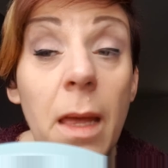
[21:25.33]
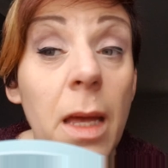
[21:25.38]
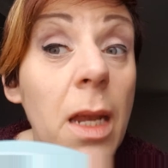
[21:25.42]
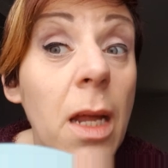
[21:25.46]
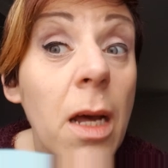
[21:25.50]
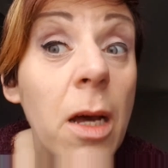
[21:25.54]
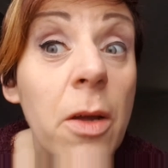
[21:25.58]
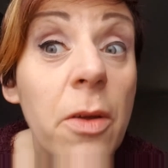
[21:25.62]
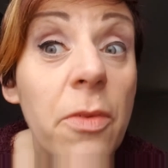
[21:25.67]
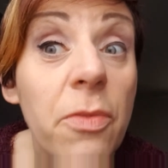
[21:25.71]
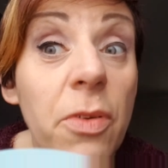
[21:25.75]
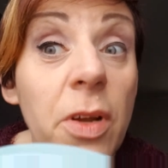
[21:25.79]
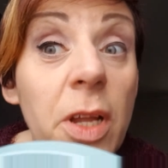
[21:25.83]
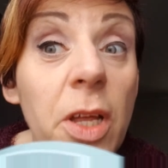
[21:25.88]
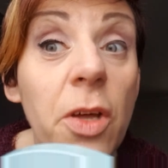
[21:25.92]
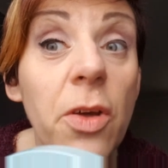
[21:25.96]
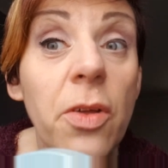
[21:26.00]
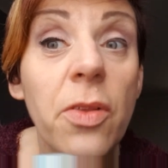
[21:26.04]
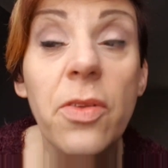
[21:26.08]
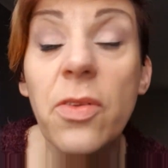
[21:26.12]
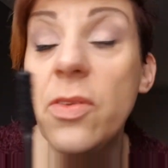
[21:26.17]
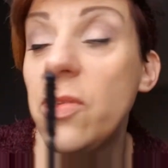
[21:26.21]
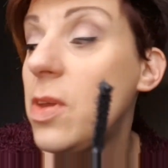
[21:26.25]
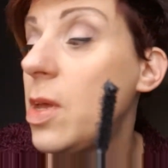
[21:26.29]
And hopefully you
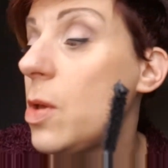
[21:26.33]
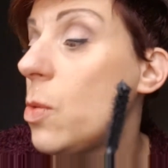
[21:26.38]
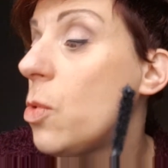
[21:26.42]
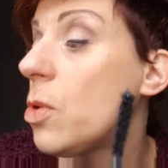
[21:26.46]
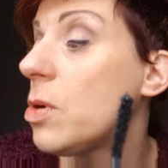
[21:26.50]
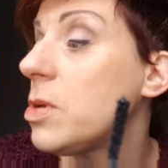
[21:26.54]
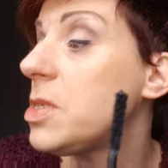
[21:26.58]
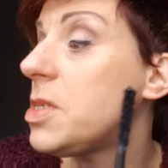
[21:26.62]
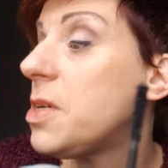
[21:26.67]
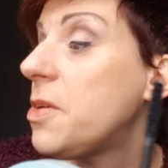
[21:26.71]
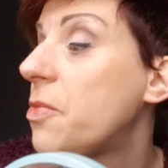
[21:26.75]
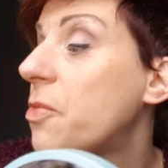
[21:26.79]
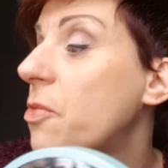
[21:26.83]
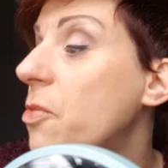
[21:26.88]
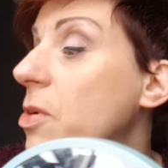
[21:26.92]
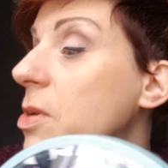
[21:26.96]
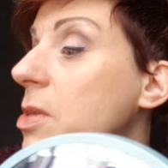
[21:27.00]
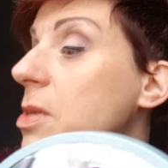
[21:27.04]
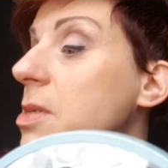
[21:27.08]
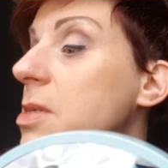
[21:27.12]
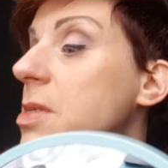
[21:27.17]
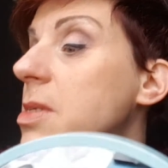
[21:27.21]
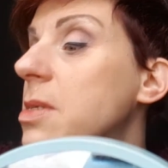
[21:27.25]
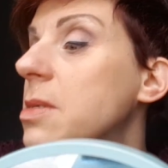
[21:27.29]
can see what a
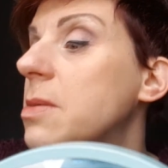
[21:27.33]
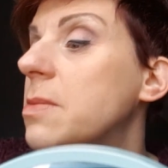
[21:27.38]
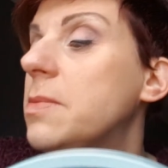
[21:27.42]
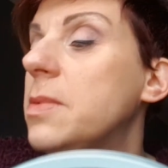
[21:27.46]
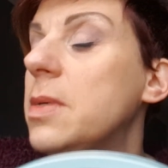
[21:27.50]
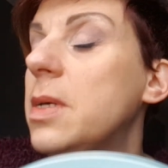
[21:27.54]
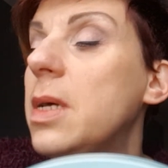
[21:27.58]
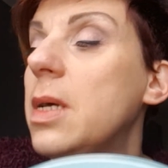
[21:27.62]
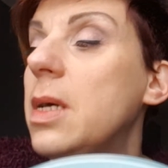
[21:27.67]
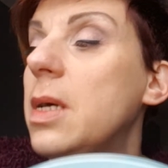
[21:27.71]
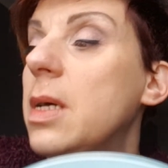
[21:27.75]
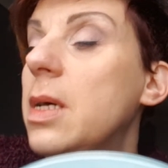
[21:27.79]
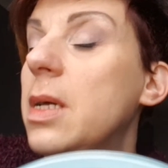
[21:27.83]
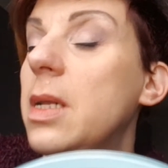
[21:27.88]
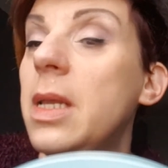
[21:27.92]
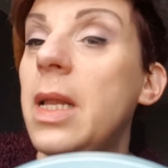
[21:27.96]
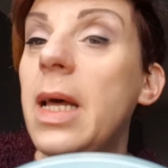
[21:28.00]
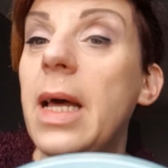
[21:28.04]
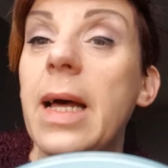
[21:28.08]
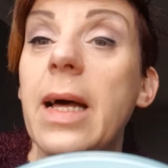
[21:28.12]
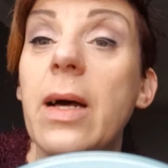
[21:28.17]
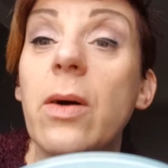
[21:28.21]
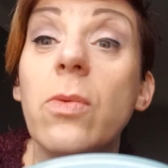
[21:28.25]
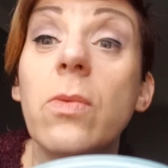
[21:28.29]
difference.
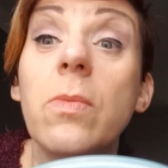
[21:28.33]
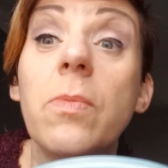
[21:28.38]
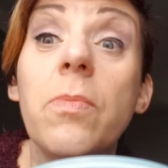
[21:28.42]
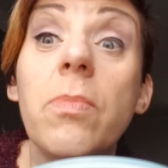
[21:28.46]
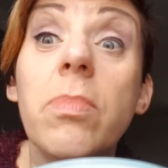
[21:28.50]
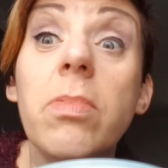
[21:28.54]
Now,